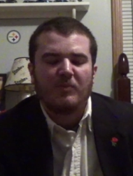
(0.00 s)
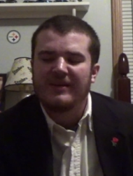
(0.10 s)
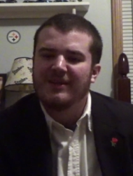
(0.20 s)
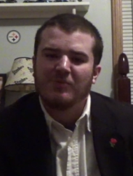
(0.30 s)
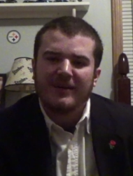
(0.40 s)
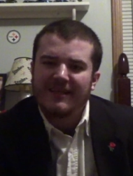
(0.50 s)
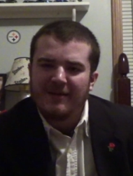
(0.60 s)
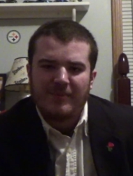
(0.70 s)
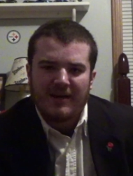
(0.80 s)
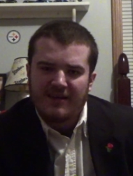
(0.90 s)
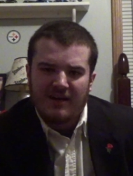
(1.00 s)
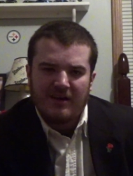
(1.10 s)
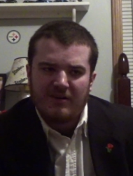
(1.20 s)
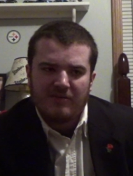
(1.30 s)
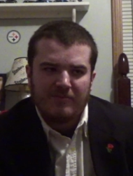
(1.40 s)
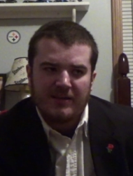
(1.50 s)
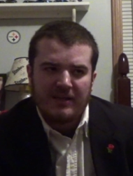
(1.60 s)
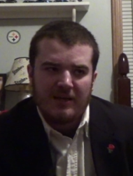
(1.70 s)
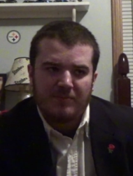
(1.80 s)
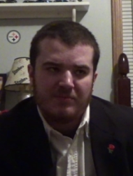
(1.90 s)
We didn't want to get back out. My
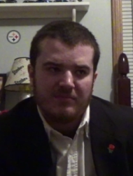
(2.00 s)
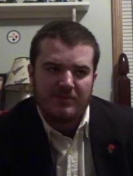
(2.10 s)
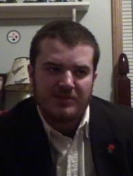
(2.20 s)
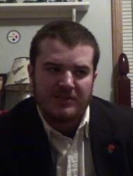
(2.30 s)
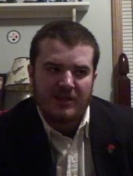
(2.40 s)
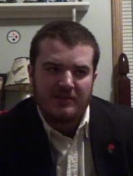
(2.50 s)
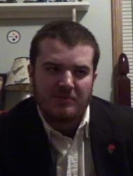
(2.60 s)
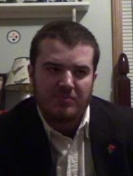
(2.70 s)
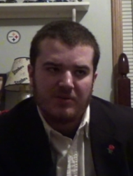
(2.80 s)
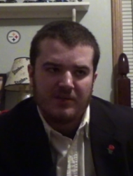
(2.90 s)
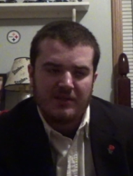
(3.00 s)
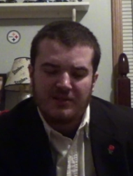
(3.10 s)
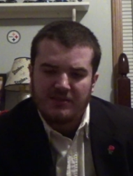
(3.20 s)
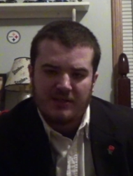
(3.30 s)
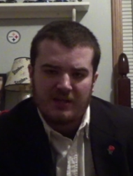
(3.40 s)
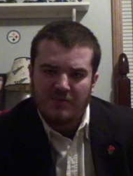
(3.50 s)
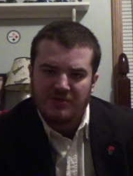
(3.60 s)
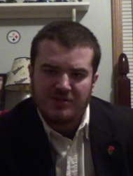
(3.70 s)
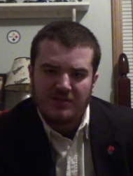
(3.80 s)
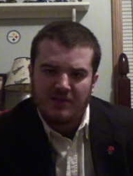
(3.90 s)
dad just got done putting in a 10-hour
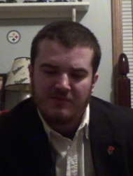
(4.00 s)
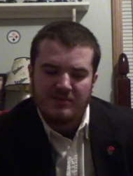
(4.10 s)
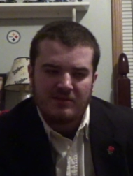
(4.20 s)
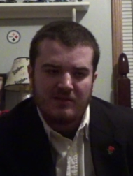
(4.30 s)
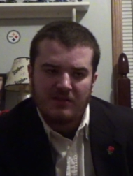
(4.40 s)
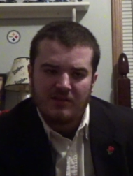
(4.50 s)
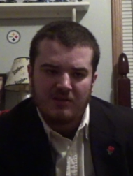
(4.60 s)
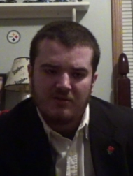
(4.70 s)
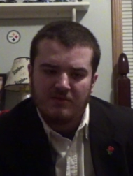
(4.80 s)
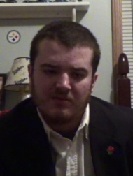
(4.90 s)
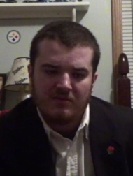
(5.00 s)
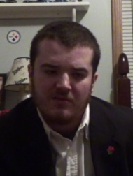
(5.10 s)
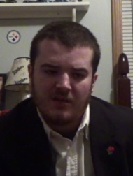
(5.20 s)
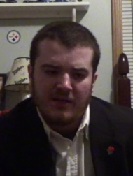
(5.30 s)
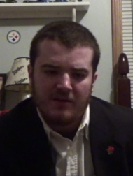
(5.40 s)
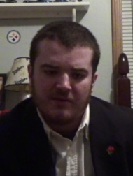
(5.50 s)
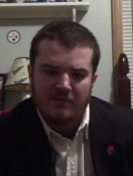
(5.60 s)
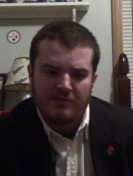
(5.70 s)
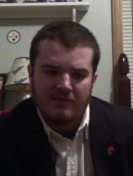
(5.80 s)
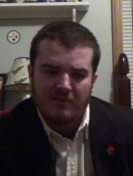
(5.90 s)
shift, you know,
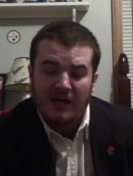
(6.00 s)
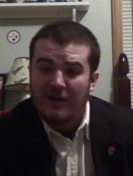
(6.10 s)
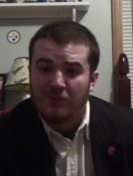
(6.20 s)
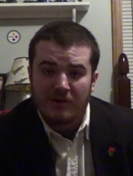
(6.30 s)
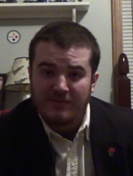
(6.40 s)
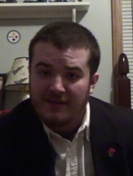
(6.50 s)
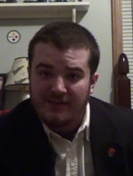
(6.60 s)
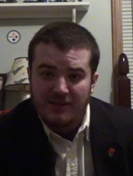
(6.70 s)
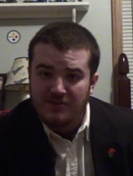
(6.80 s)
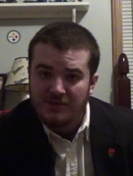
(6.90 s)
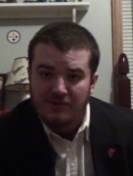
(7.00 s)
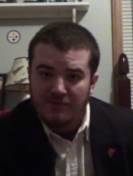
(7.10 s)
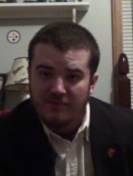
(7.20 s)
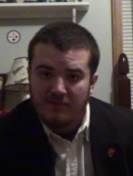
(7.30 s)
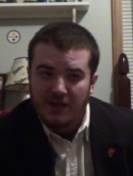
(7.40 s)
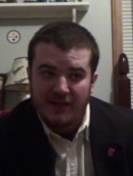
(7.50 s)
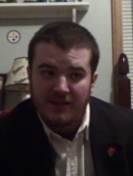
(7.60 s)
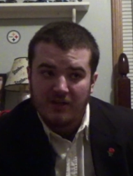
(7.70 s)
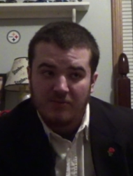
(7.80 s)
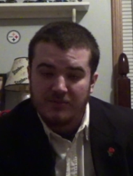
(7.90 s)
and I worked that day too. I didn't
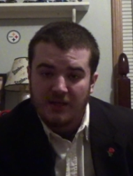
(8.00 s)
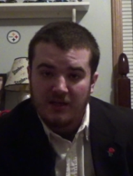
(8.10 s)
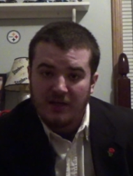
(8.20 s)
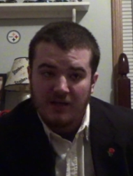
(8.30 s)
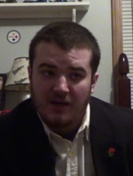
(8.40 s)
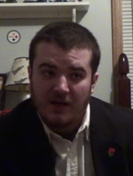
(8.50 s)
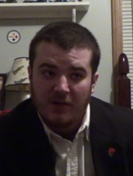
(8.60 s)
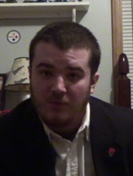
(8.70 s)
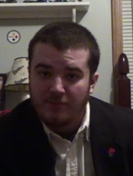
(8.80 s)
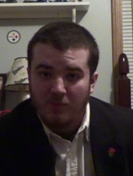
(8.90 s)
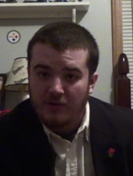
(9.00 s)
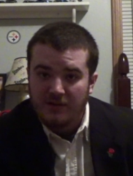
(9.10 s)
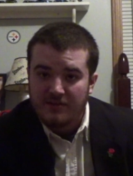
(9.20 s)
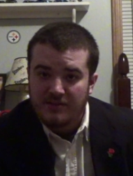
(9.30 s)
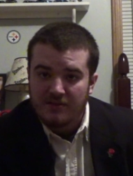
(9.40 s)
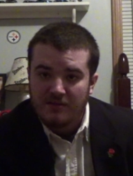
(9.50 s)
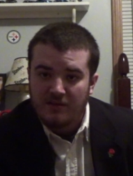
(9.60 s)
get home. I I I work mornings,